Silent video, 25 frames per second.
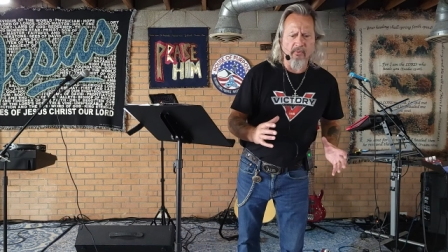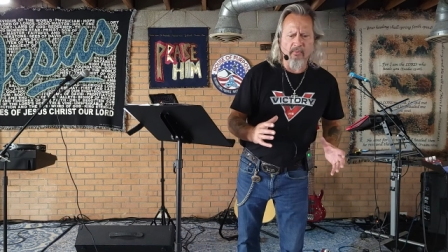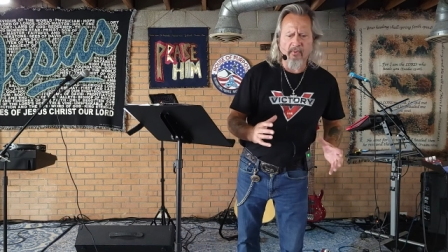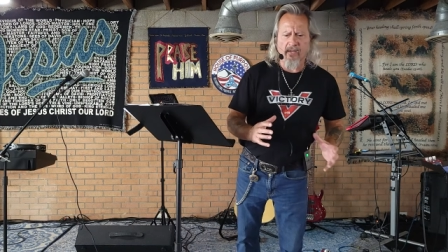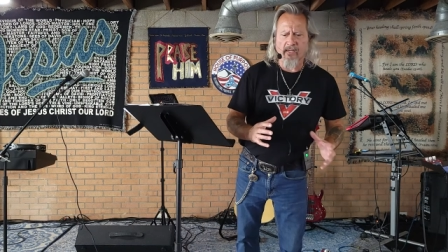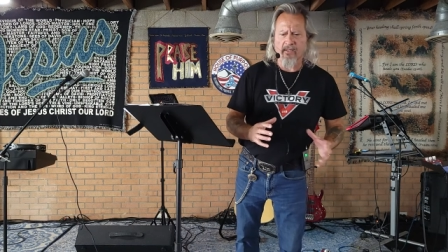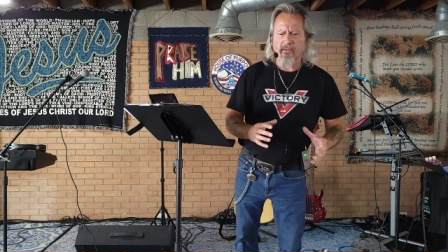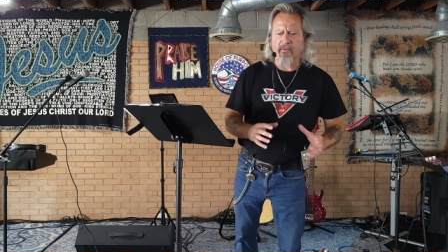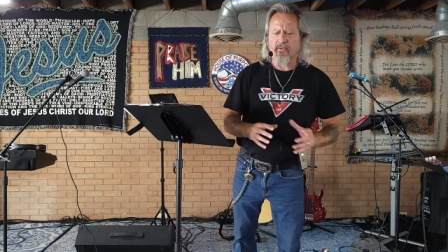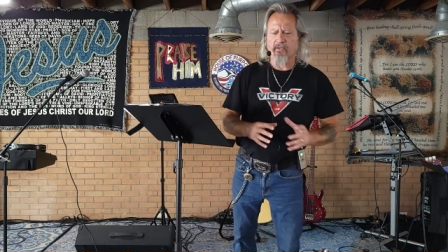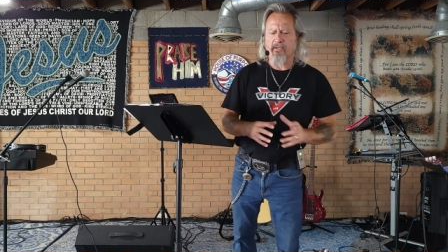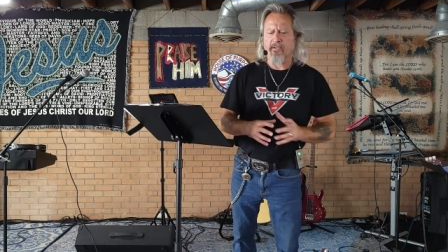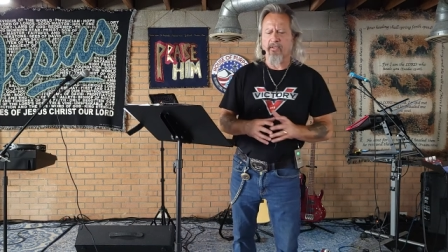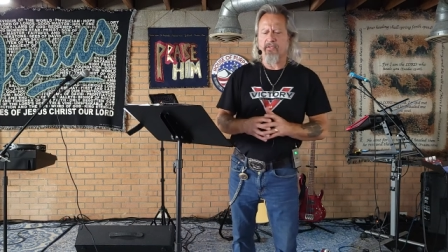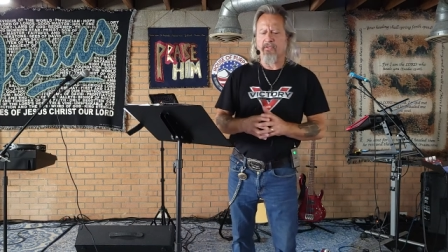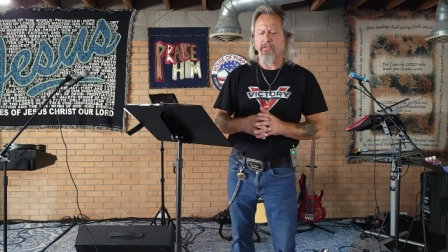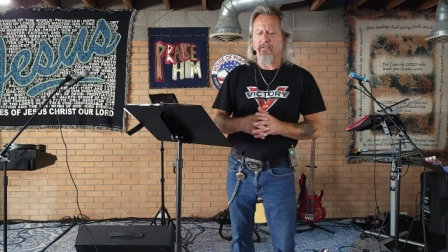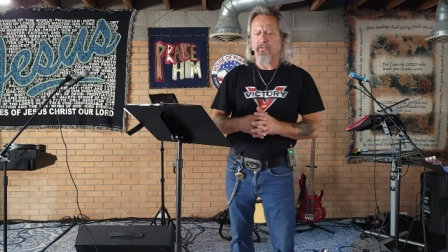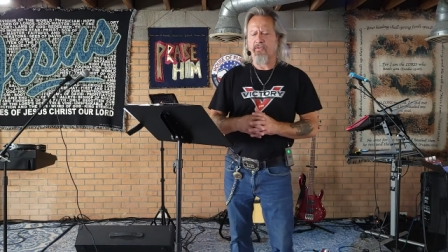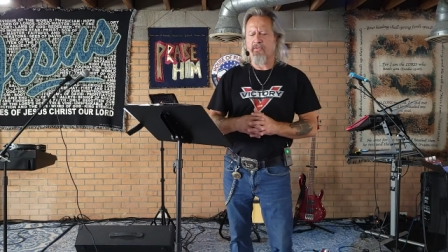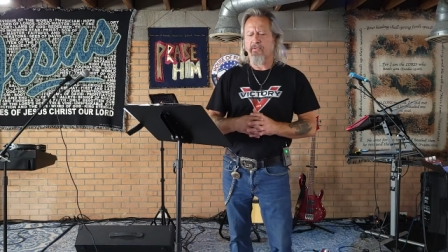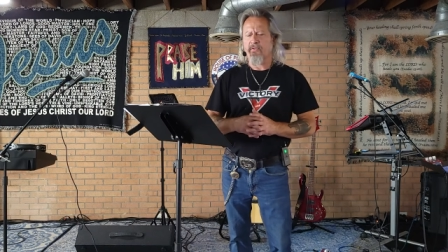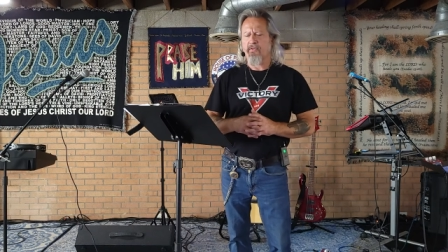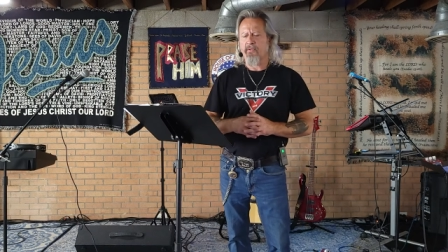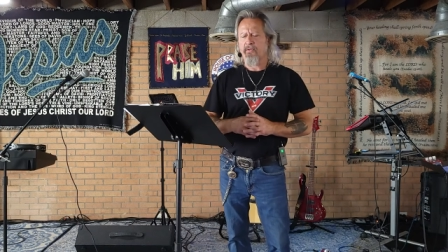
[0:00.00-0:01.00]
around
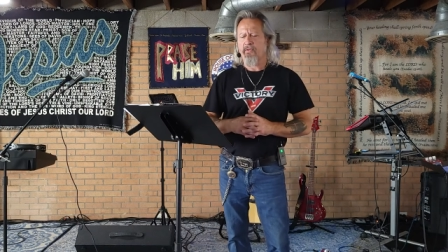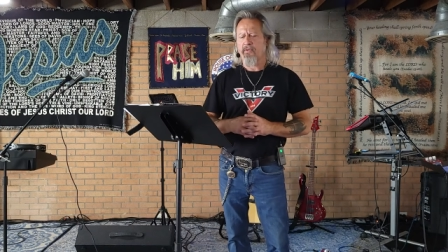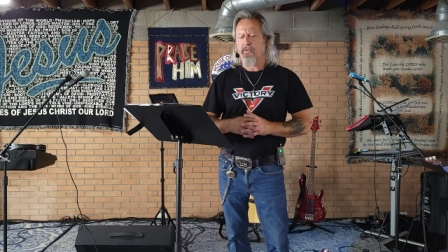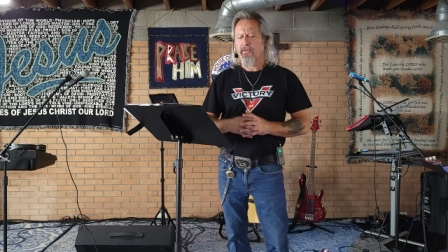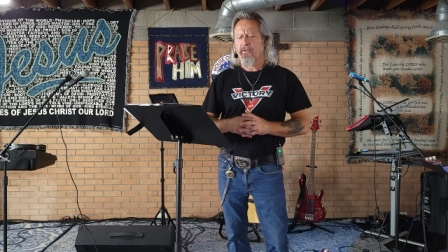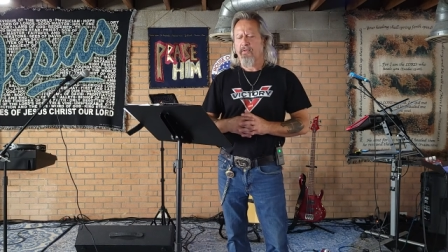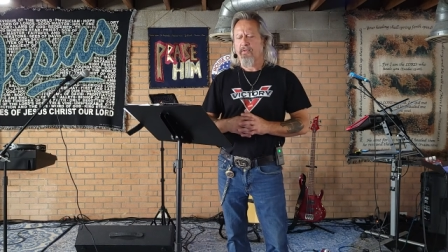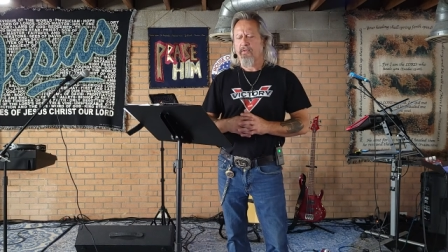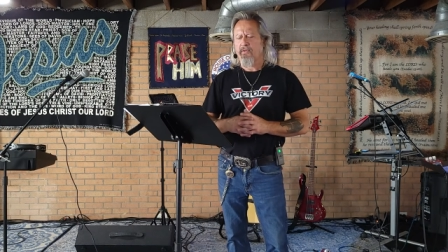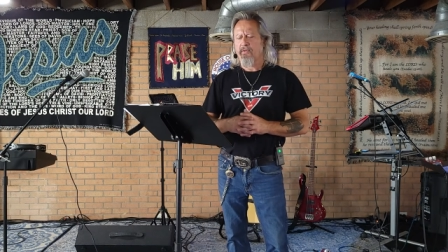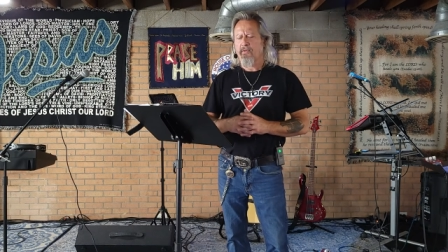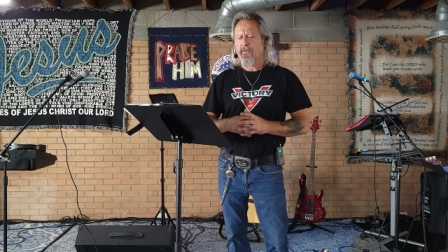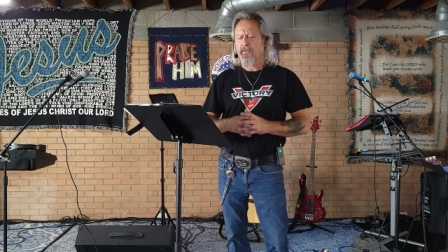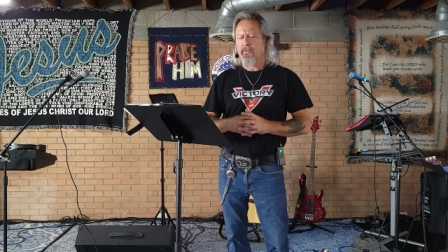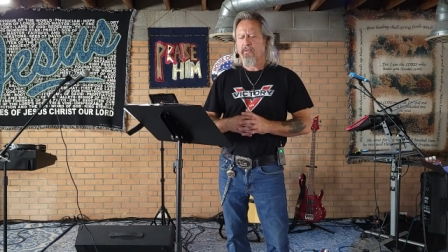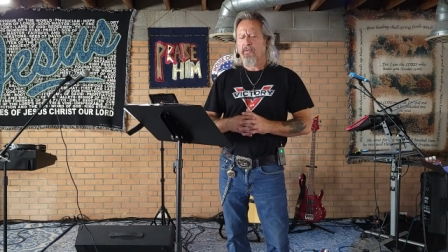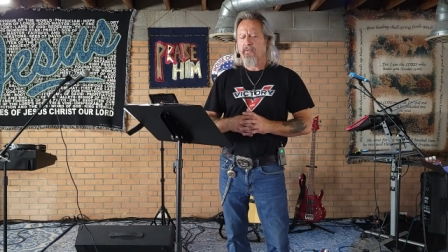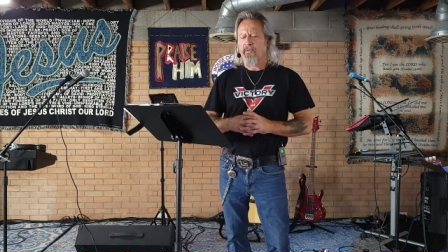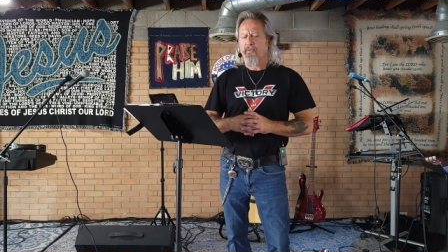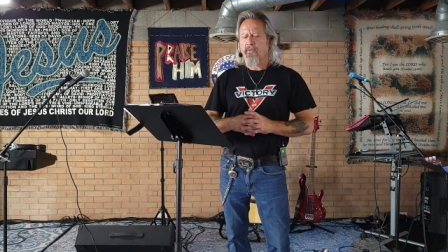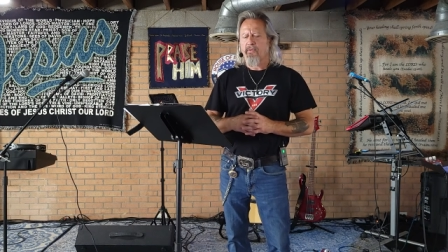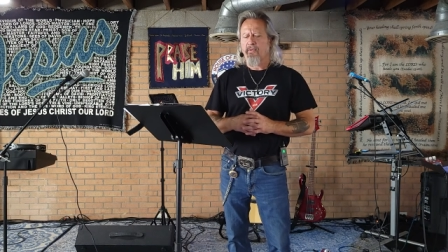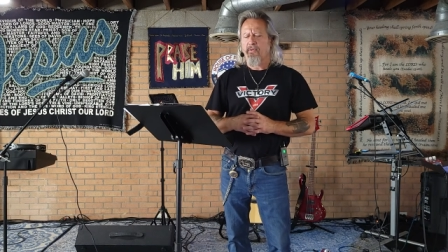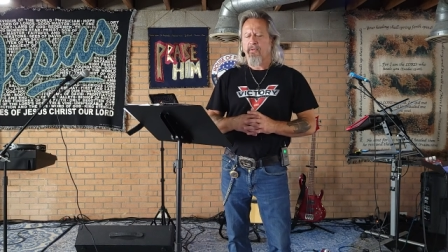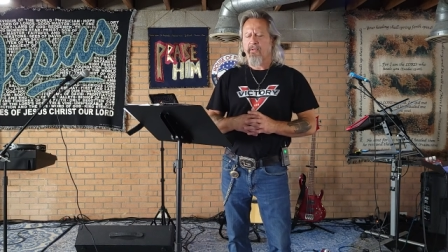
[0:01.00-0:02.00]
us
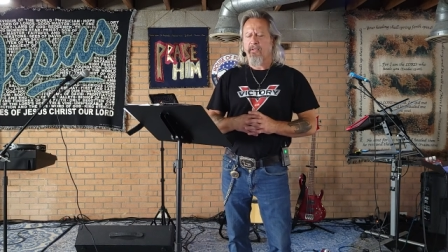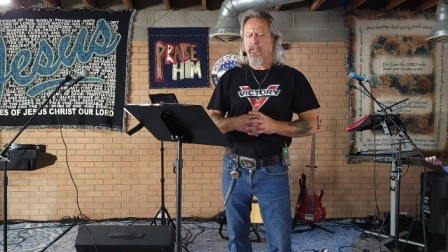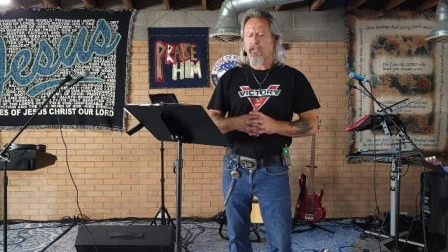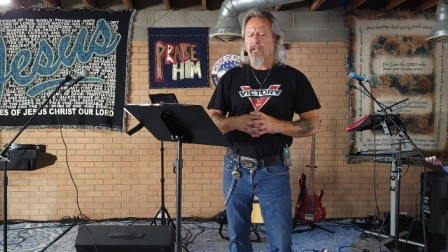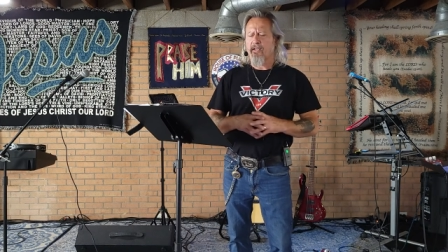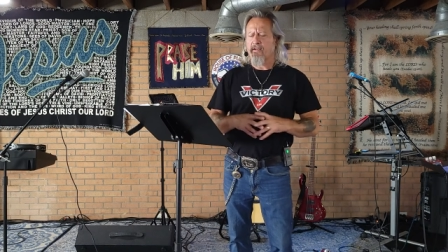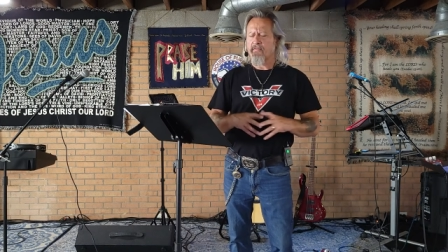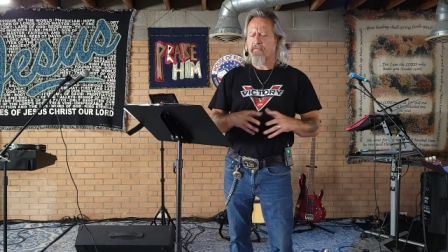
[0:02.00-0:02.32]
in